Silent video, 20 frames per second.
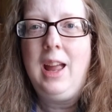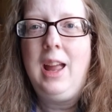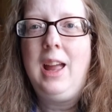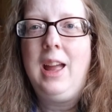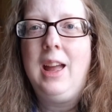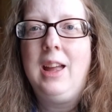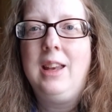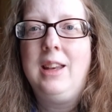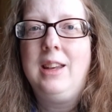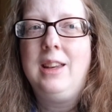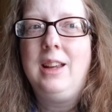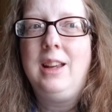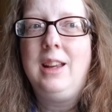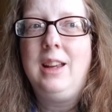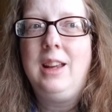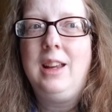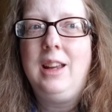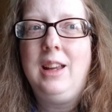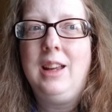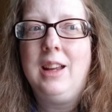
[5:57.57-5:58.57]
And
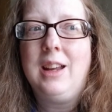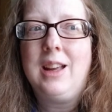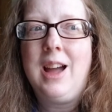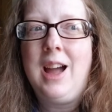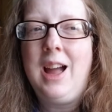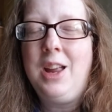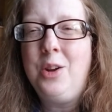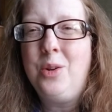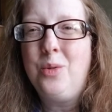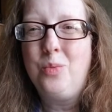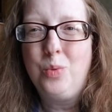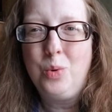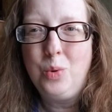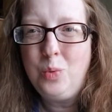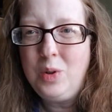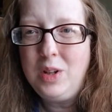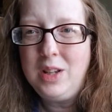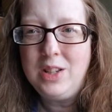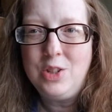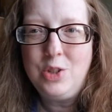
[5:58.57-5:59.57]
it kind of
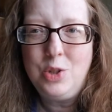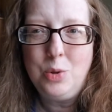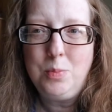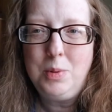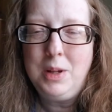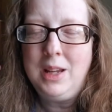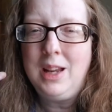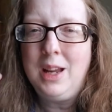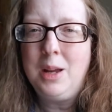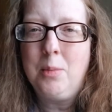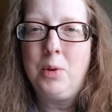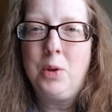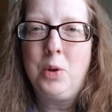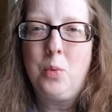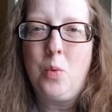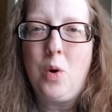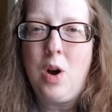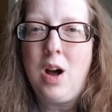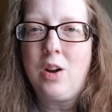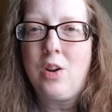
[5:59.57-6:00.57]
ruins you being able to
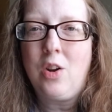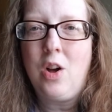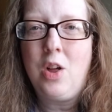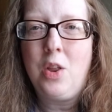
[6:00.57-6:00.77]
walk